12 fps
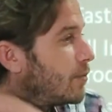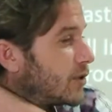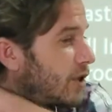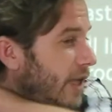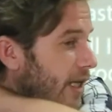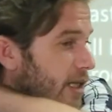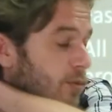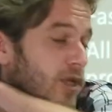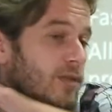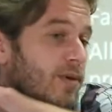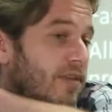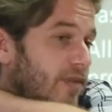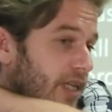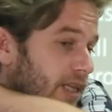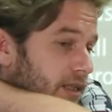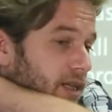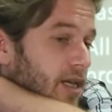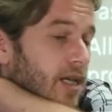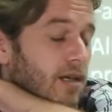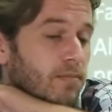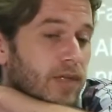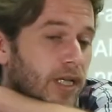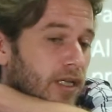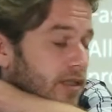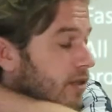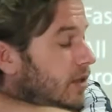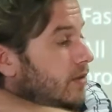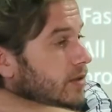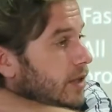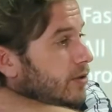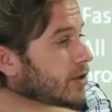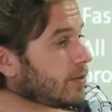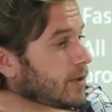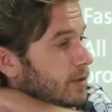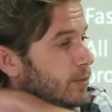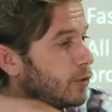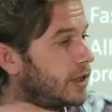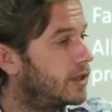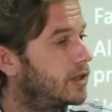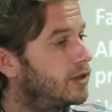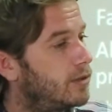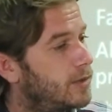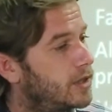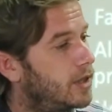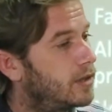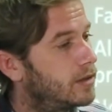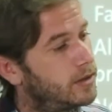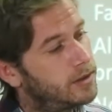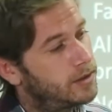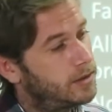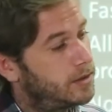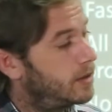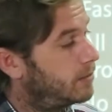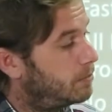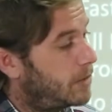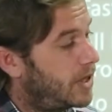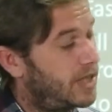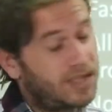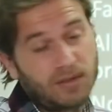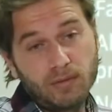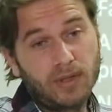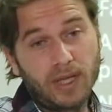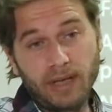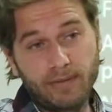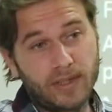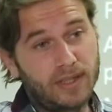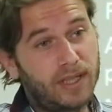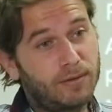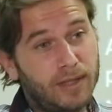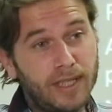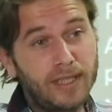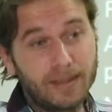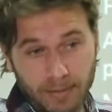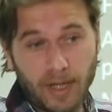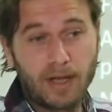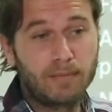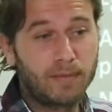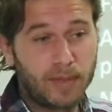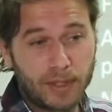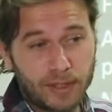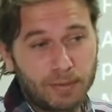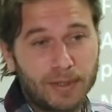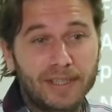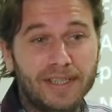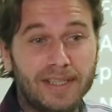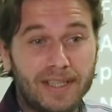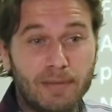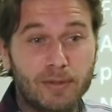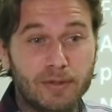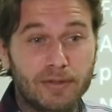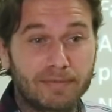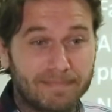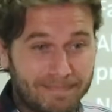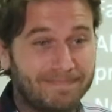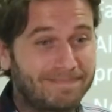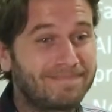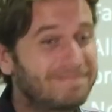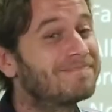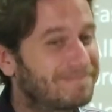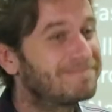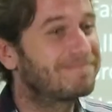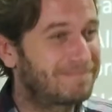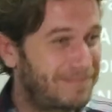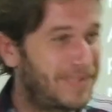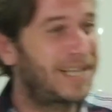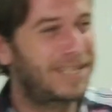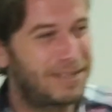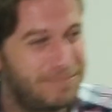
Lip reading: So yeah, it works perfectly, and you come in the morning and the job is done. And that's all I have to say, really. But I just want you to see the samples. Thank you.